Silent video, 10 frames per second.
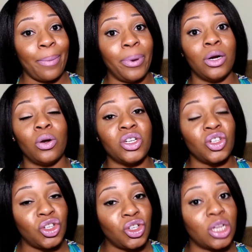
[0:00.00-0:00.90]
I put it
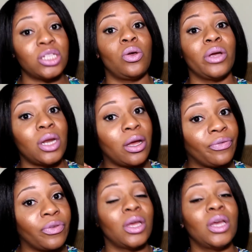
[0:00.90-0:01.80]
on just long
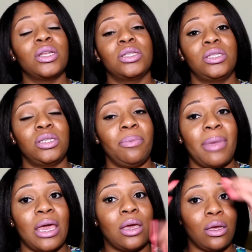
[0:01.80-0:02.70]
enough to
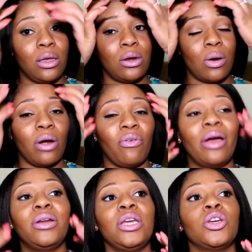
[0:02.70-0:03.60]
make, you know,
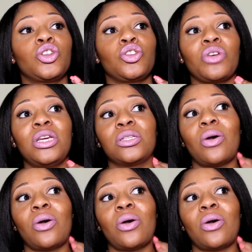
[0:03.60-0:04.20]
around here straight.